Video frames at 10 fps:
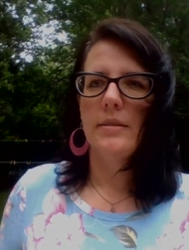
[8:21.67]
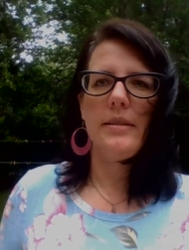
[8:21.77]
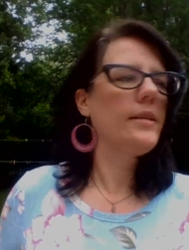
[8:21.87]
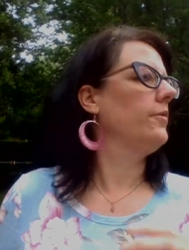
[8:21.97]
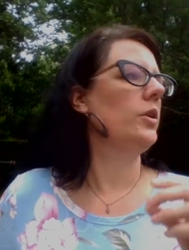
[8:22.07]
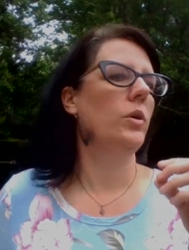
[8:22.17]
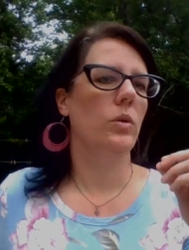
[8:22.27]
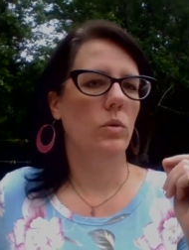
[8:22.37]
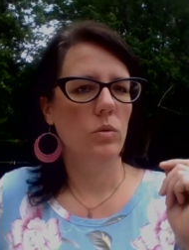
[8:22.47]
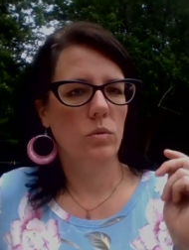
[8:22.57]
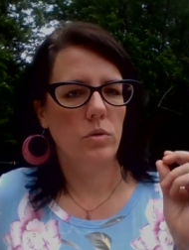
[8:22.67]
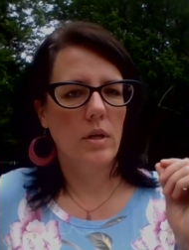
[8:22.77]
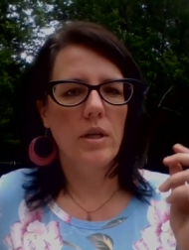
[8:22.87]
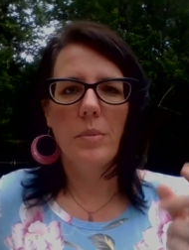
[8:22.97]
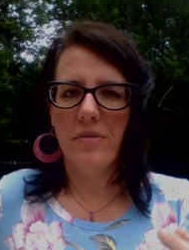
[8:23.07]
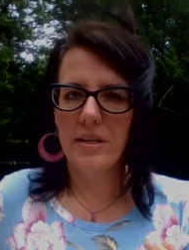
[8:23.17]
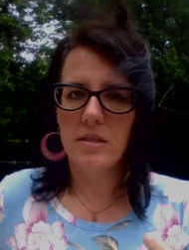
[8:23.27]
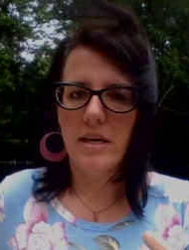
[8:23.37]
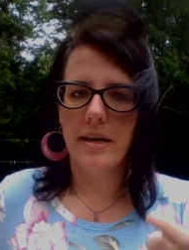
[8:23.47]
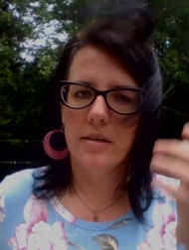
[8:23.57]
give you a little bit of
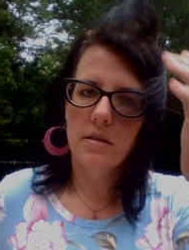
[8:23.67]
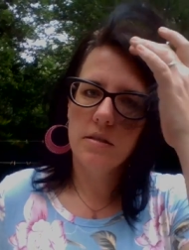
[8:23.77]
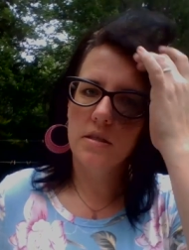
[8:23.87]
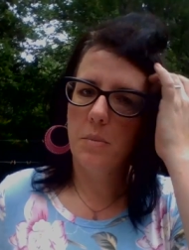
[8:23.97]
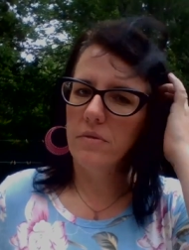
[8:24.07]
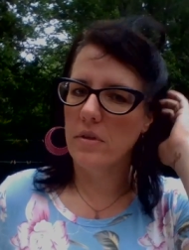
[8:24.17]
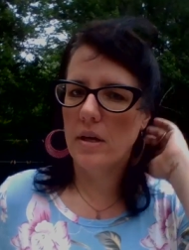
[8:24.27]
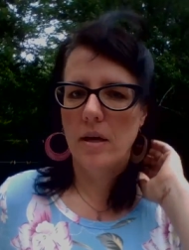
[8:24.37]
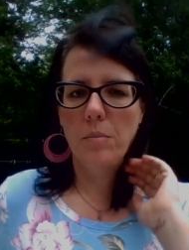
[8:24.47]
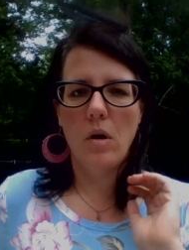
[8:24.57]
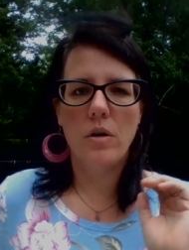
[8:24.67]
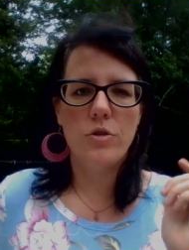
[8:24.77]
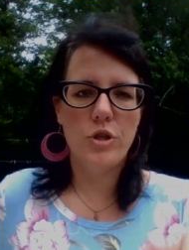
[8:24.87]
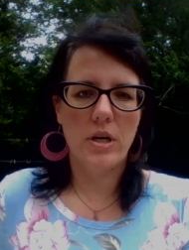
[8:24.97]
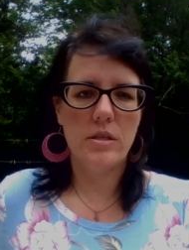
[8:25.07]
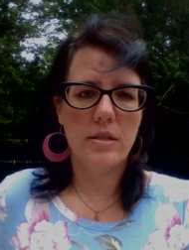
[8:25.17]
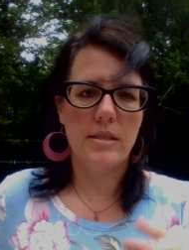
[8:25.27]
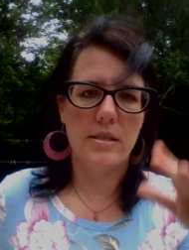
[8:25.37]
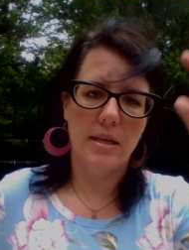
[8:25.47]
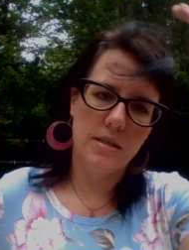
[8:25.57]
insight. Some of them are just
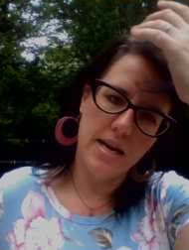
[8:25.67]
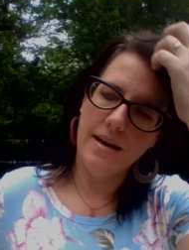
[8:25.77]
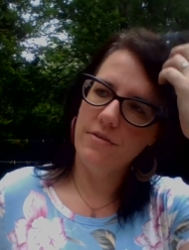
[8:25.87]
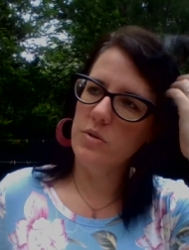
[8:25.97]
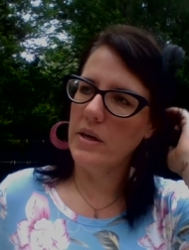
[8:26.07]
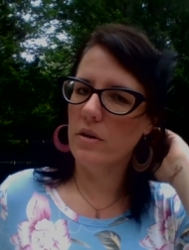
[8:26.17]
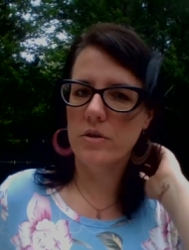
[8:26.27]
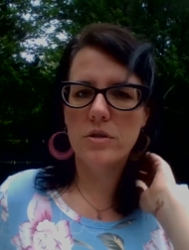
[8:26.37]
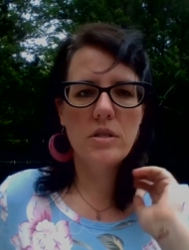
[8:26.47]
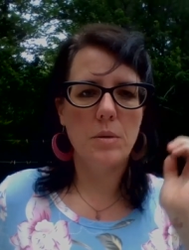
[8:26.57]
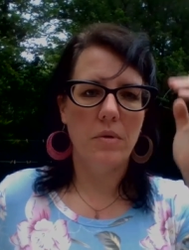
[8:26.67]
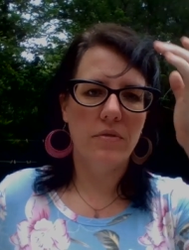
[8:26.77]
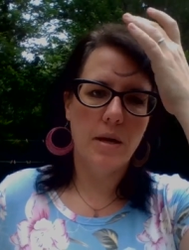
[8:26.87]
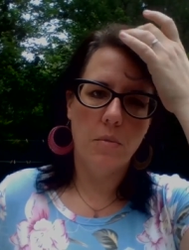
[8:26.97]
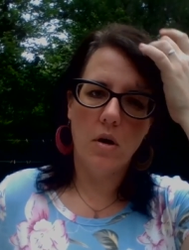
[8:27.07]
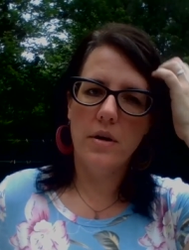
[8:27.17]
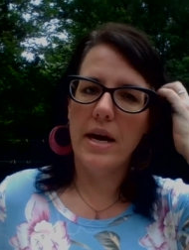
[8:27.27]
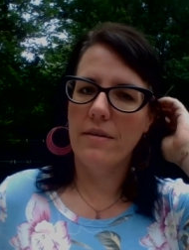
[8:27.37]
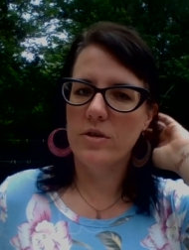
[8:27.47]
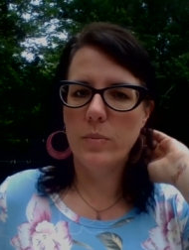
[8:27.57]
listening to native speakers. Some of them are
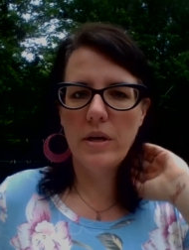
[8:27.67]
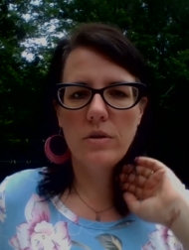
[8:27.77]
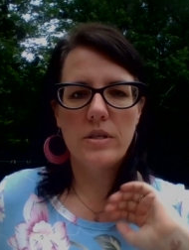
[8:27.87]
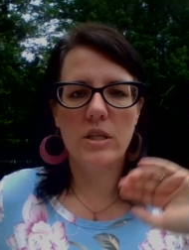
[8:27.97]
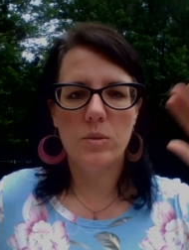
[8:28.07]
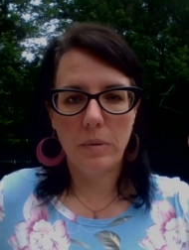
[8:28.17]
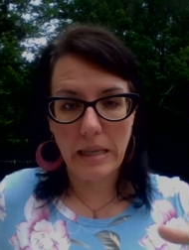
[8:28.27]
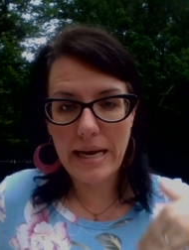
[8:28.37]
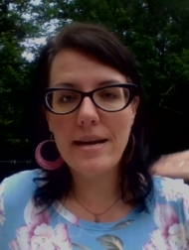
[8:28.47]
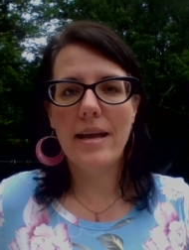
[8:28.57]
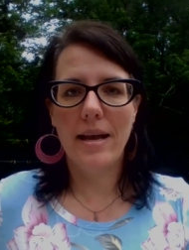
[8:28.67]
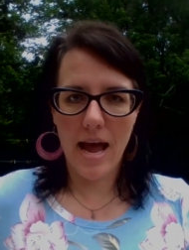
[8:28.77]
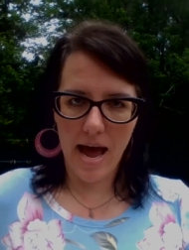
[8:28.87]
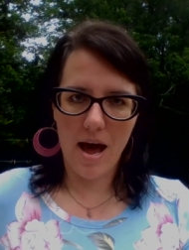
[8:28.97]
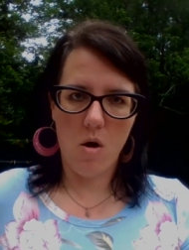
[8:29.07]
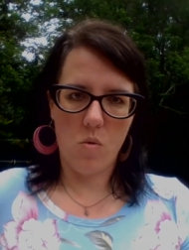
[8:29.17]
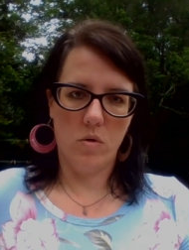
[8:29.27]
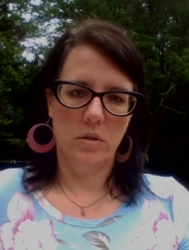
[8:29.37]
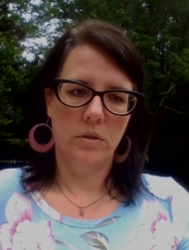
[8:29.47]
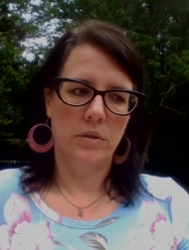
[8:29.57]
native speakers explaining how
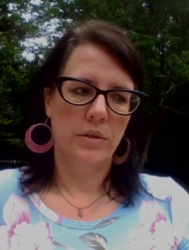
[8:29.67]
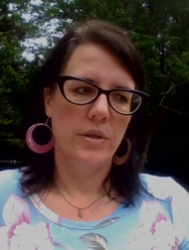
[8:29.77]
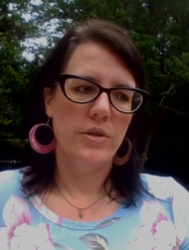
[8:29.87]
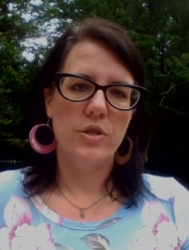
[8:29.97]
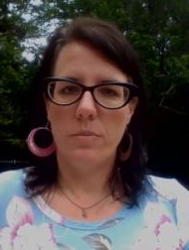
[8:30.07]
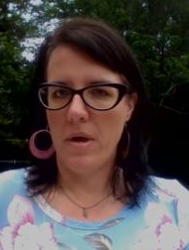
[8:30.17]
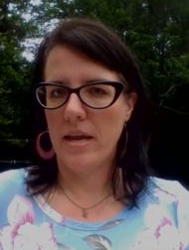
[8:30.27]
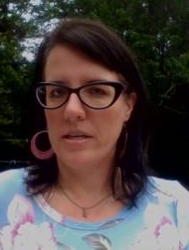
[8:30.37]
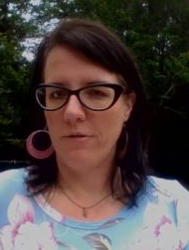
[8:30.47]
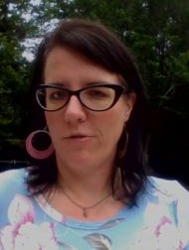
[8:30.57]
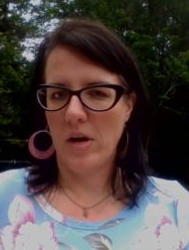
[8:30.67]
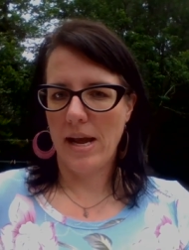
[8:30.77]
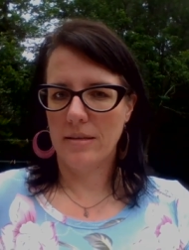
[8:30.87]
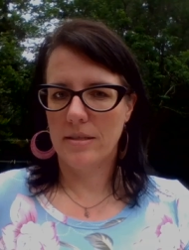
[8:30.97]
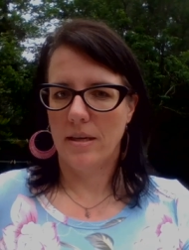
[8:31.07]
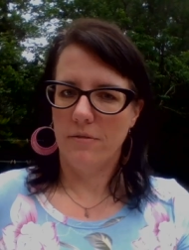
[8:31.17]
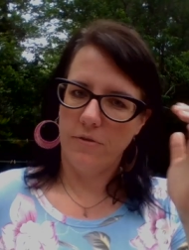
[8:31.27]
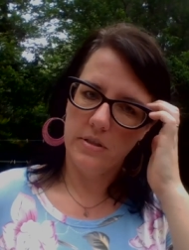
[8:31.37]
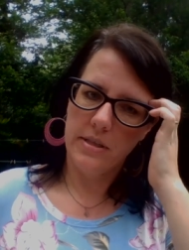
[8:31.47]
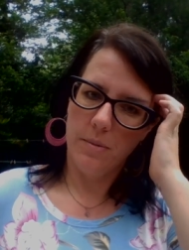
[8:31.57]
to make a different accent. For
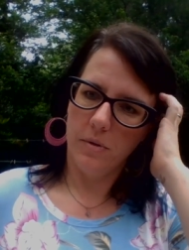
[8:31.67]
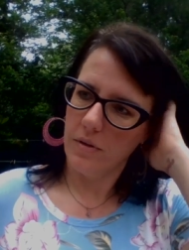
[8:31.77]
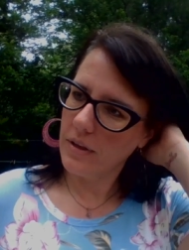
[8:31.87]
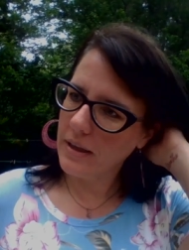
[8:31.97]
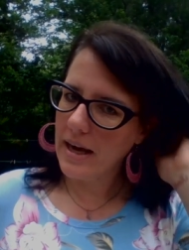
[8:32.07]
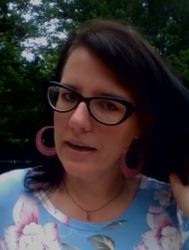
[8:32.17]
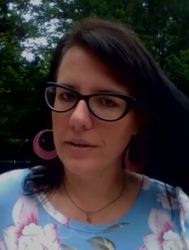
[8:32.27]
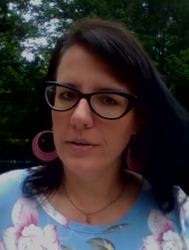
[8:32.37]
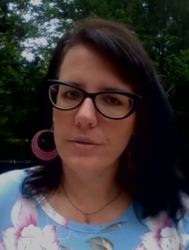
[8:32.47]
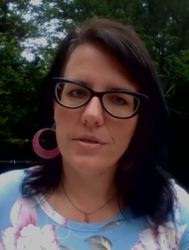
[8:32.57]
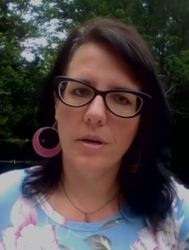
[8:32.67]
example, the guy who's